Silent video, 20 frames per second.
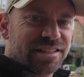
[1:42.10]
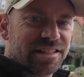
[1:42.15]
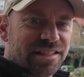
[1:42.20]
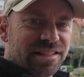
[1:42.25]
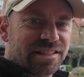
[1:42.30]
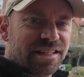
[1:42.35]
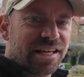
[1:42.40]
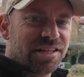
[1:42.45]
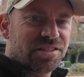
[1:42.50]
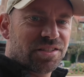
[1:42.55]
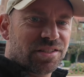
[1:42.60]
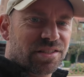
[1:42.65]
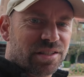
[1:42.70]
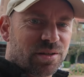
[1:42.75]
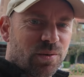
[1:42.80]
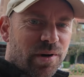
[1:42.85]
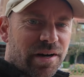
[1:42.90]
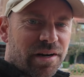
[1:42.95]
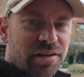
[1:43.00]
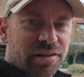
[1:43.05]
this is Station
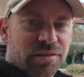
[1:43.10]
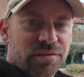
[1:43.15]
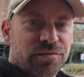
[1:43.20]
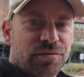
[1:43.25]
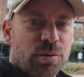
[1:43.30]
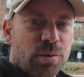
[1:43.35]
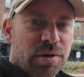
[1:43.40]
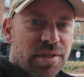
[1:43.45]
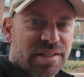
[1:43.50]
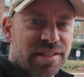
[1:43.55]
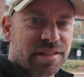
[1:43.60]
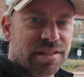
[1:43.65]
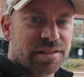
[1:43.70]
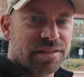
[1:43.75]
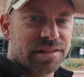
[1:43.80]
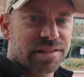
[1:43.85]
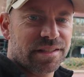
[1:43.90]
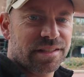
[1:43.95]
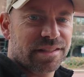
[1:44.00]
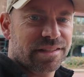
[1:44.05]
Square in Forest
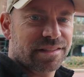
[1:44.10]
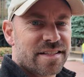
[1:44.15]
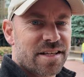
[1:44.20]
Hills.